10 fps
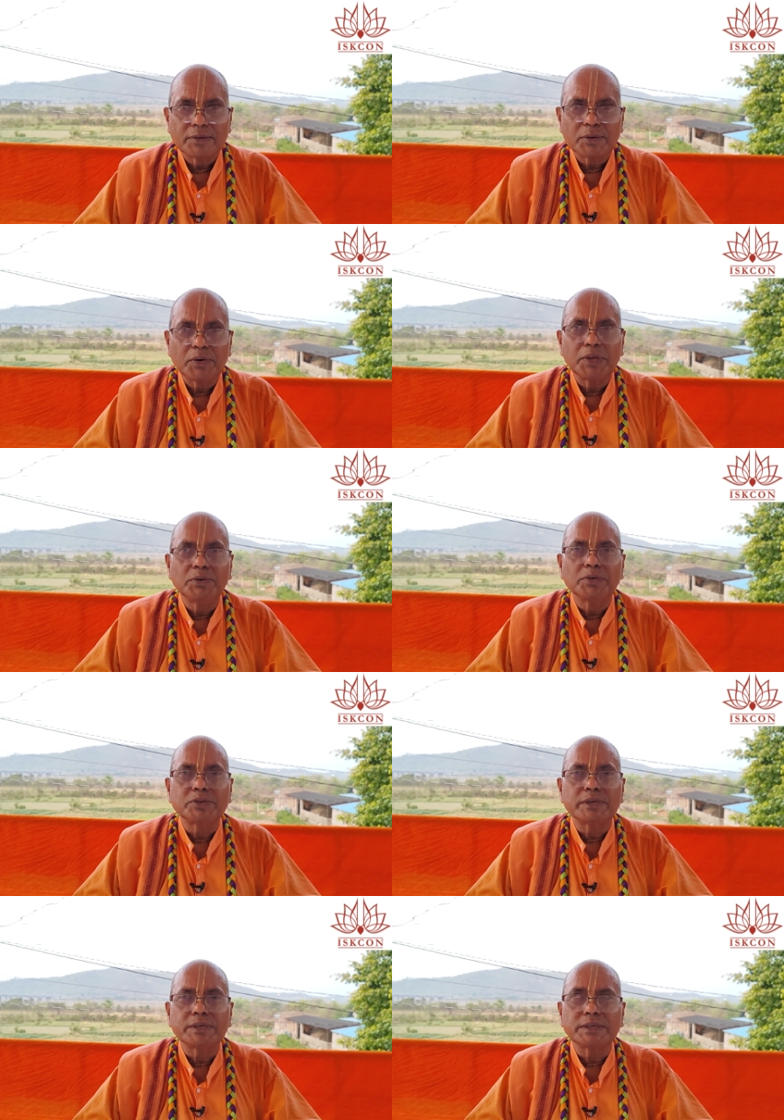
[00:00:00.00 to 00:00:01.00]
So huge
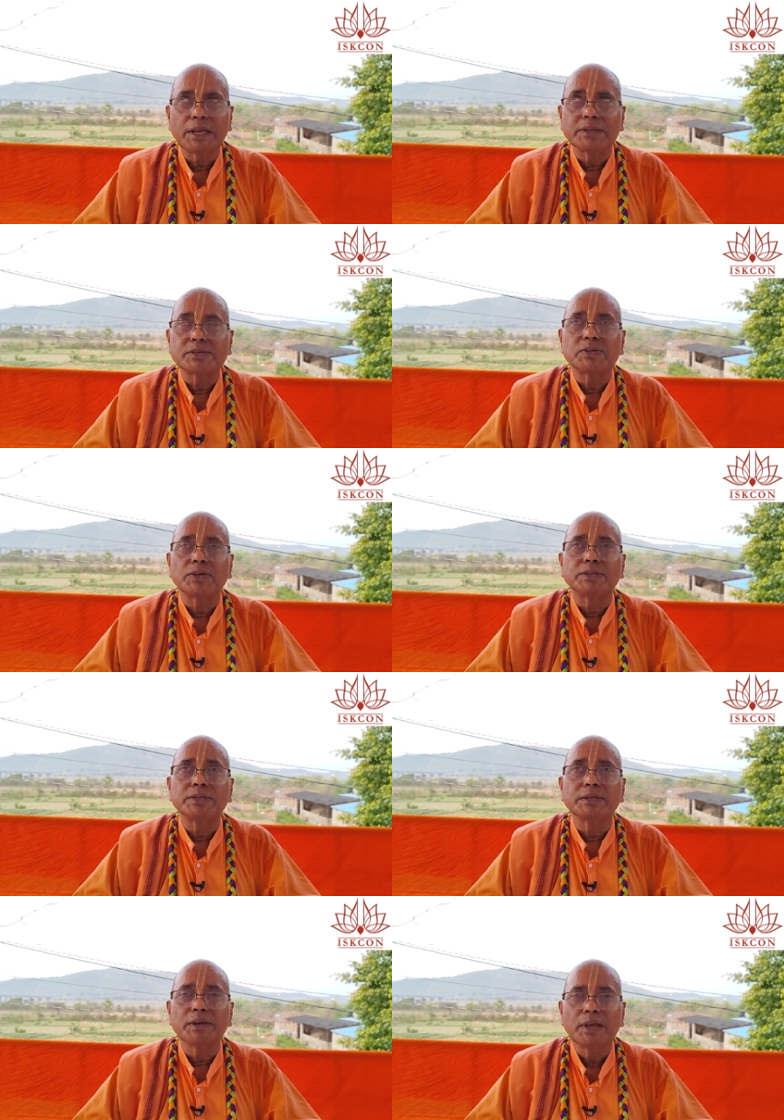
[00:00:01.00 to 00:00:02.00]
trees are just
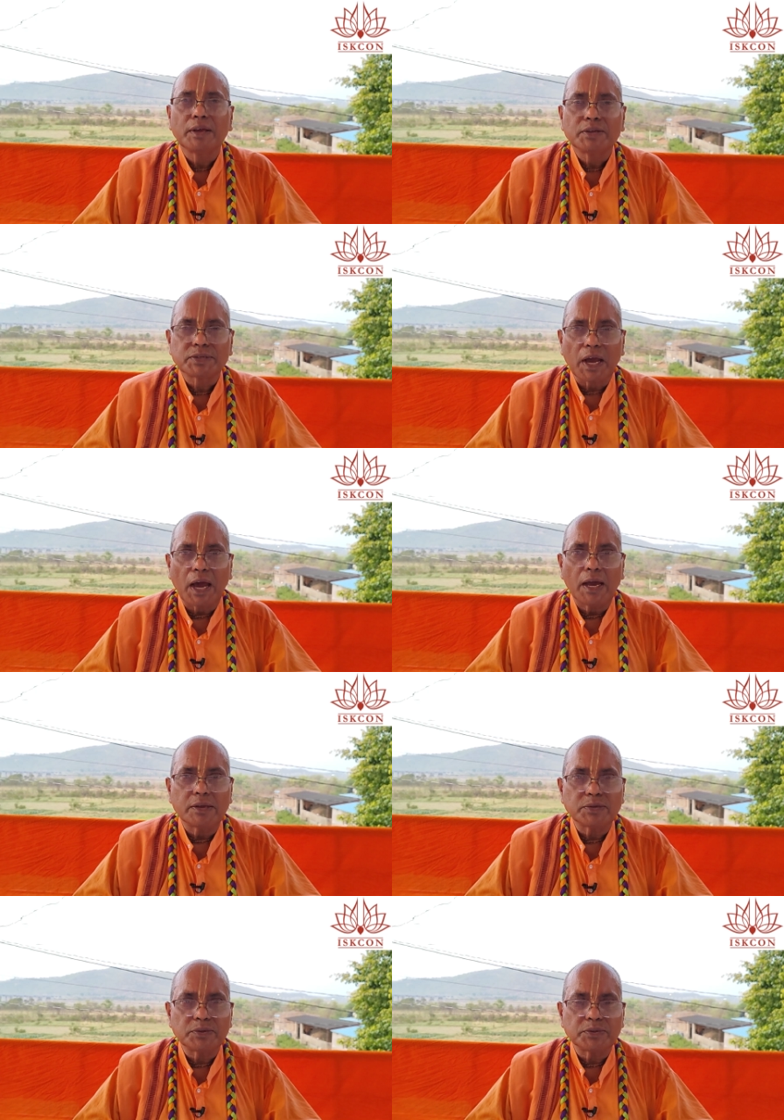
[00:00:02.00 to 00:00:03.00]
touching sky,
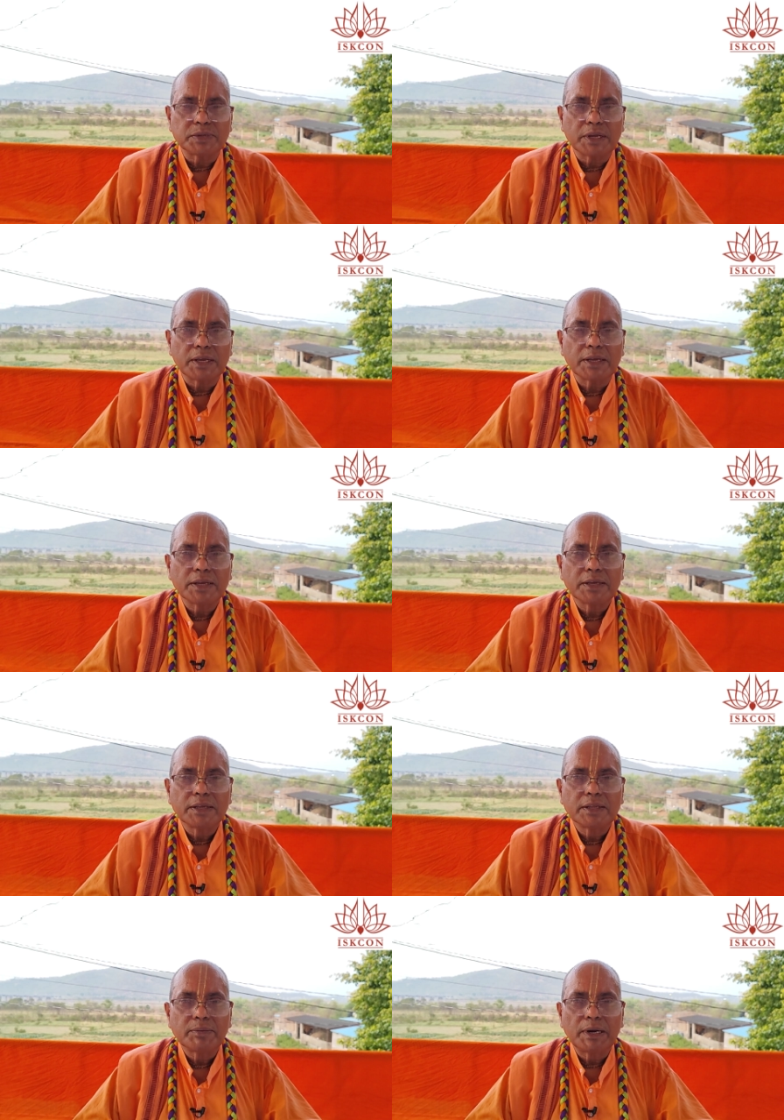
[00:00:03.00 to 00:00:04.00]
so to say,
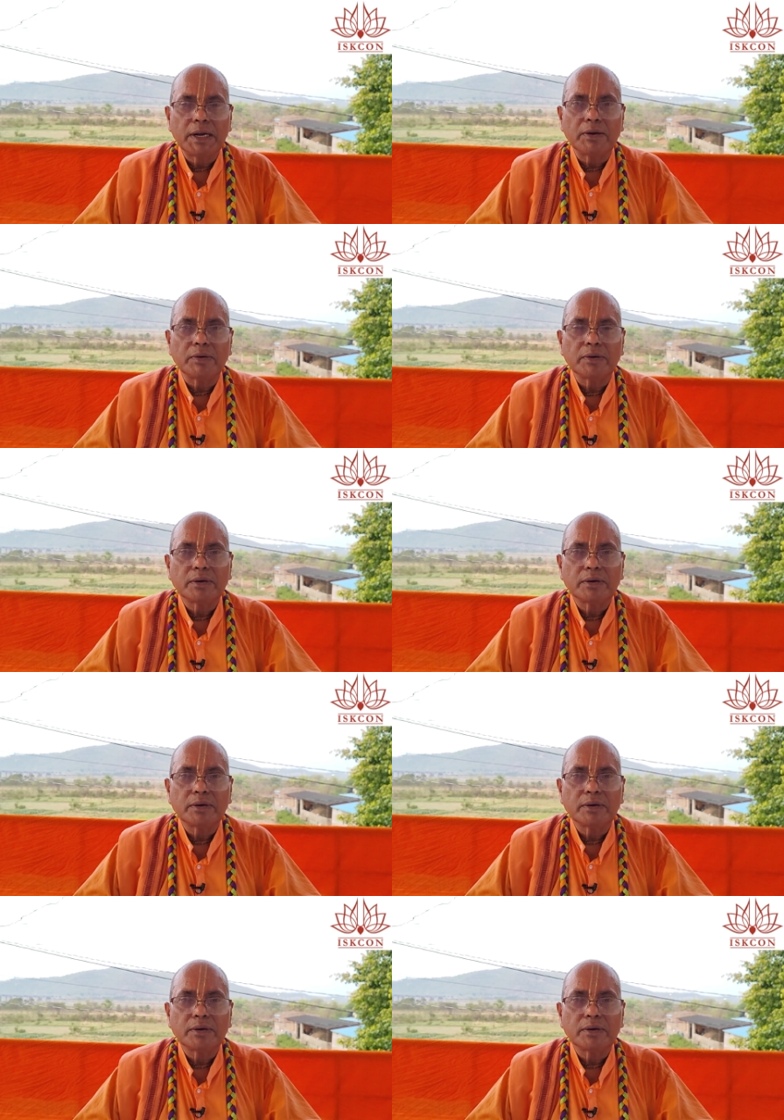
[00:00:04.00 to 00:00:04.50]
fell down.